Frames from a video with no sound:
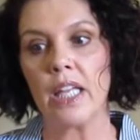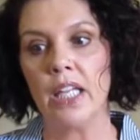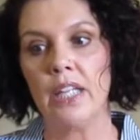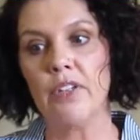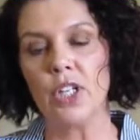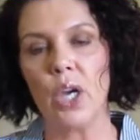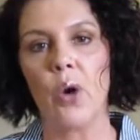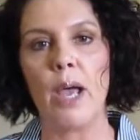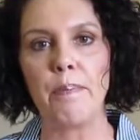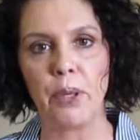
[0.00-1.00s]
even though
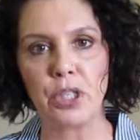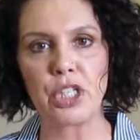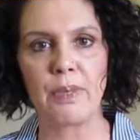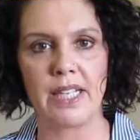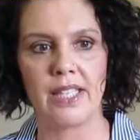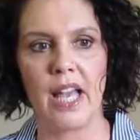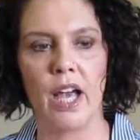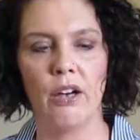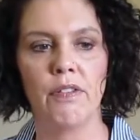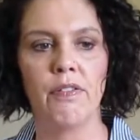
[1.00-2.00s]
I push
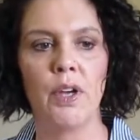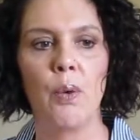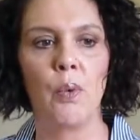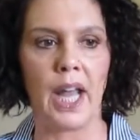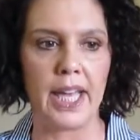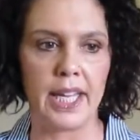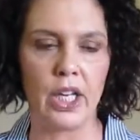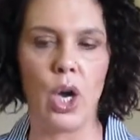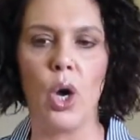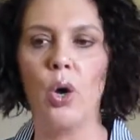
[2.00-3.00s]
myself when I
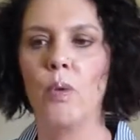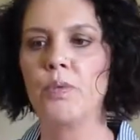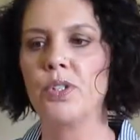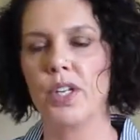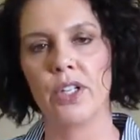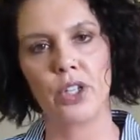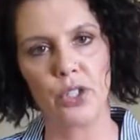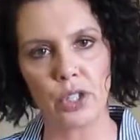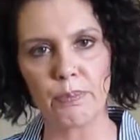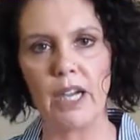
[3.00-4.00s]
get home to
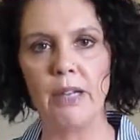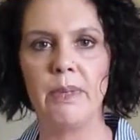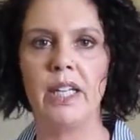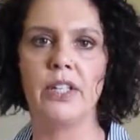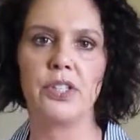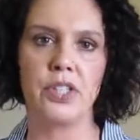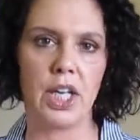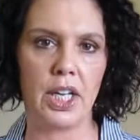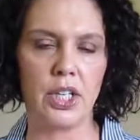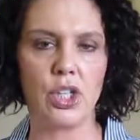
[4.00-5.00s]
cook my meals,
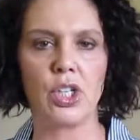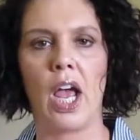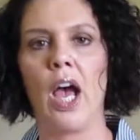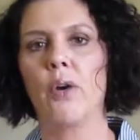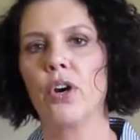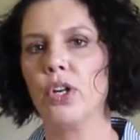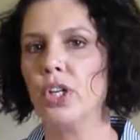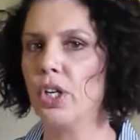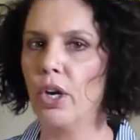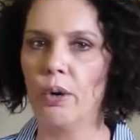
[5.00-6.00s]
take a shower,
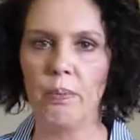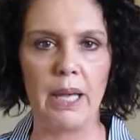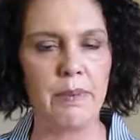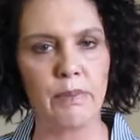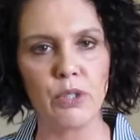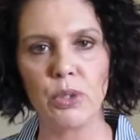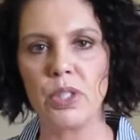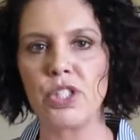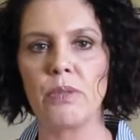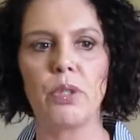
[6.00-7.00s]
you know, maybe I'm doing
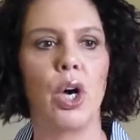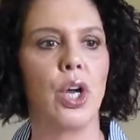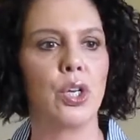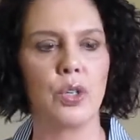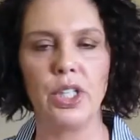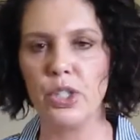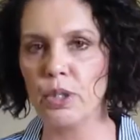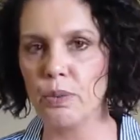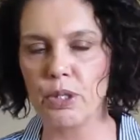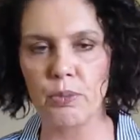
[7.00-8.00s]
some laundry,
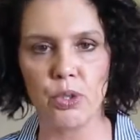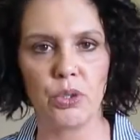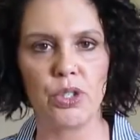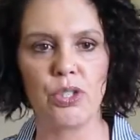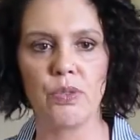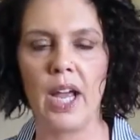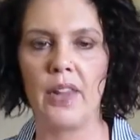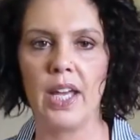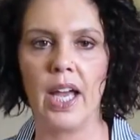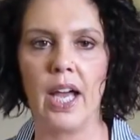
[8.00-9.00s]
doing some chores around
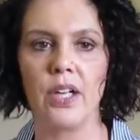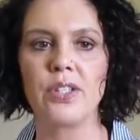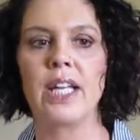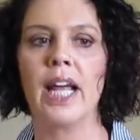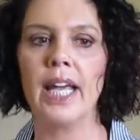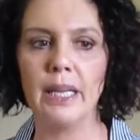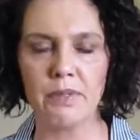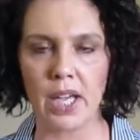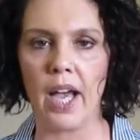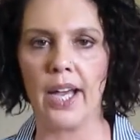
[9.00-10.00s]
the house, and I am
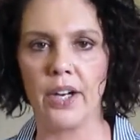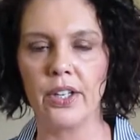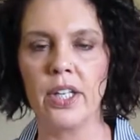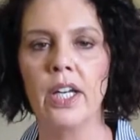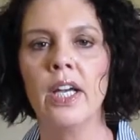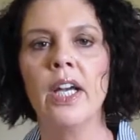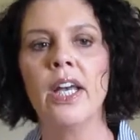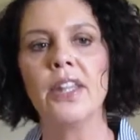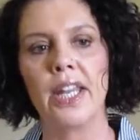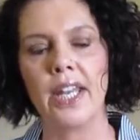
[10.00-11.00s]
tired,
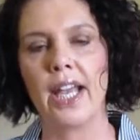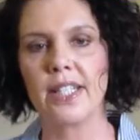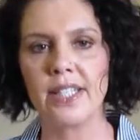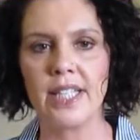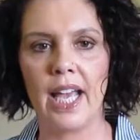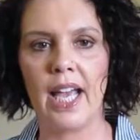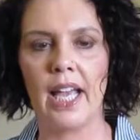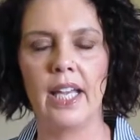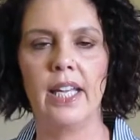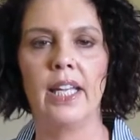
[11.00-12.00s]
the next
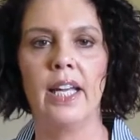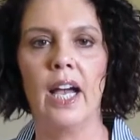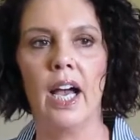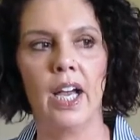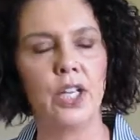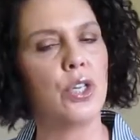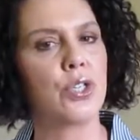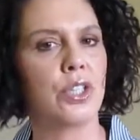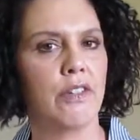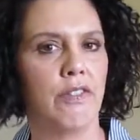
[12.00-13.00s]
day I
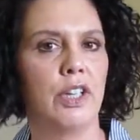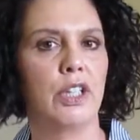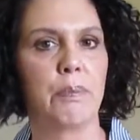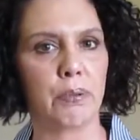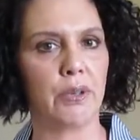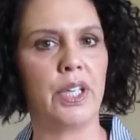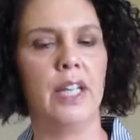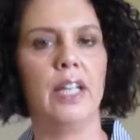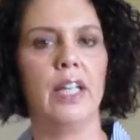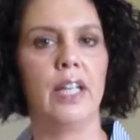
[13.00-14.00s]
usually feel
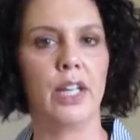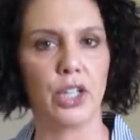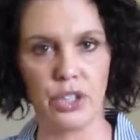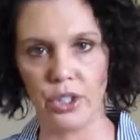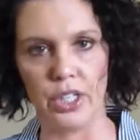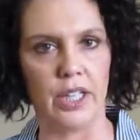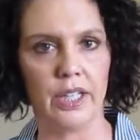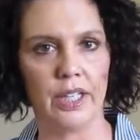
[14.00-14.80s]
pretty good.